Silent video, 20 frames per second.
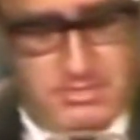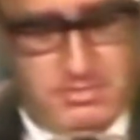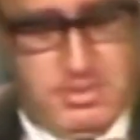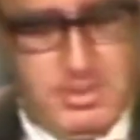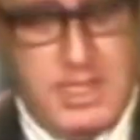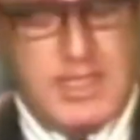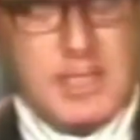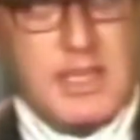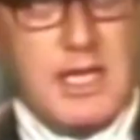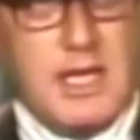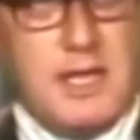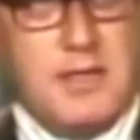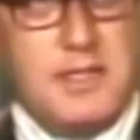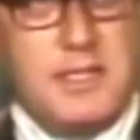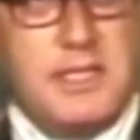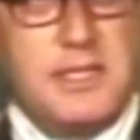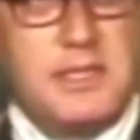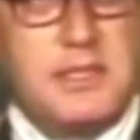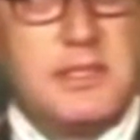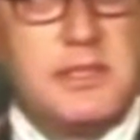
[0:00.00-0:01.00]
we
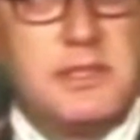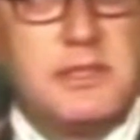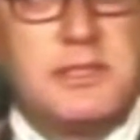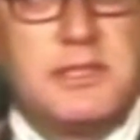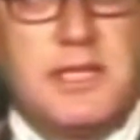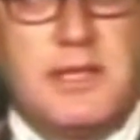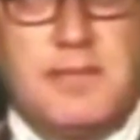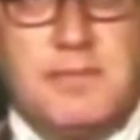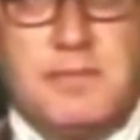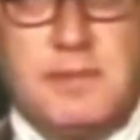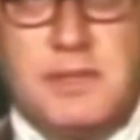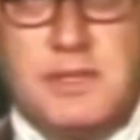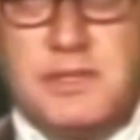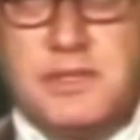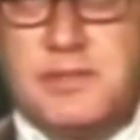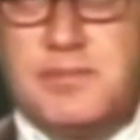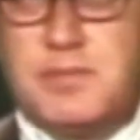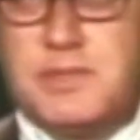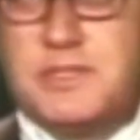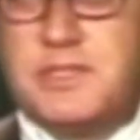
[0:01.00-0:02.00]
encountered some
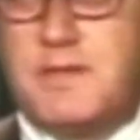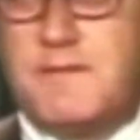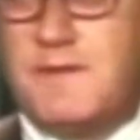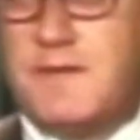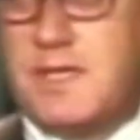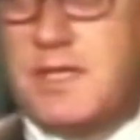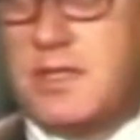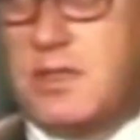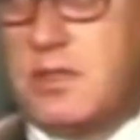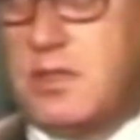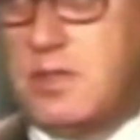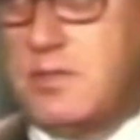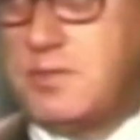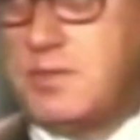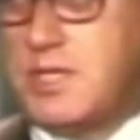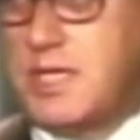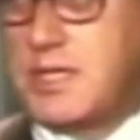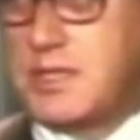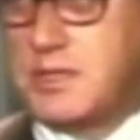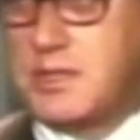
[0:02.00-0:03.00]
specific
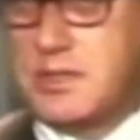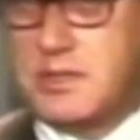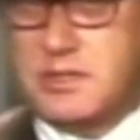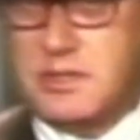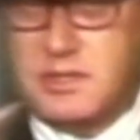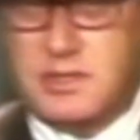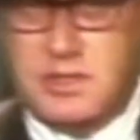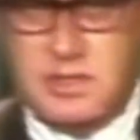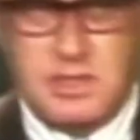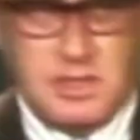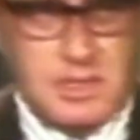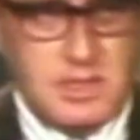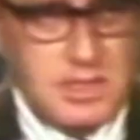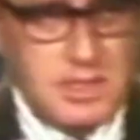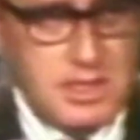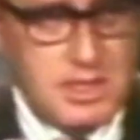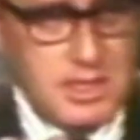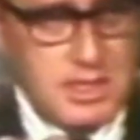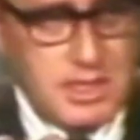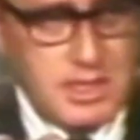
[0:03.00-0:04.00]
objections
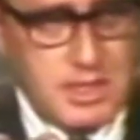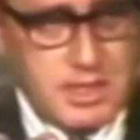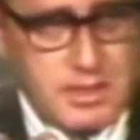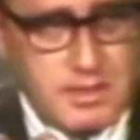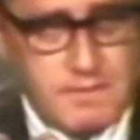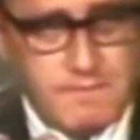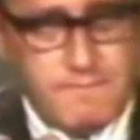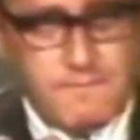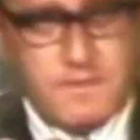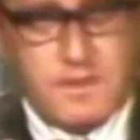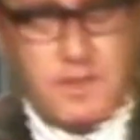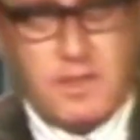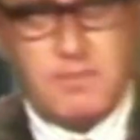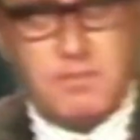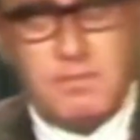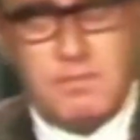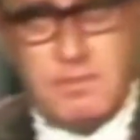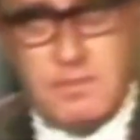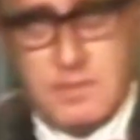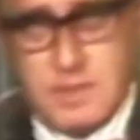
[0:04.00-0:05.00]

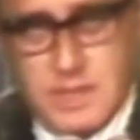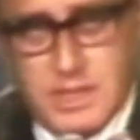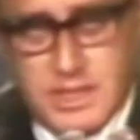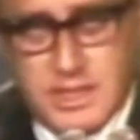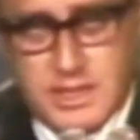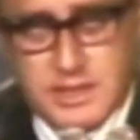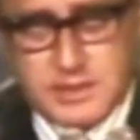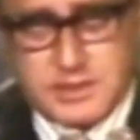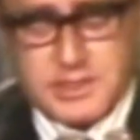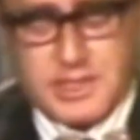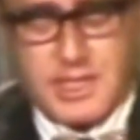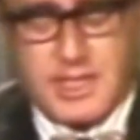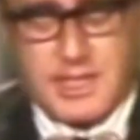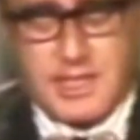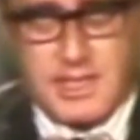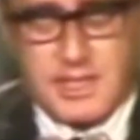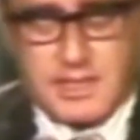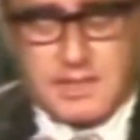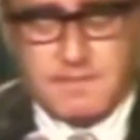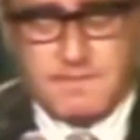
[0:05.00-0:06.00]
from uh,
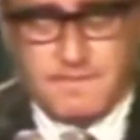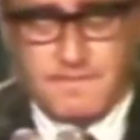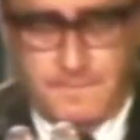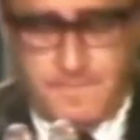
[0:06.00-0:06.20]
Saigon.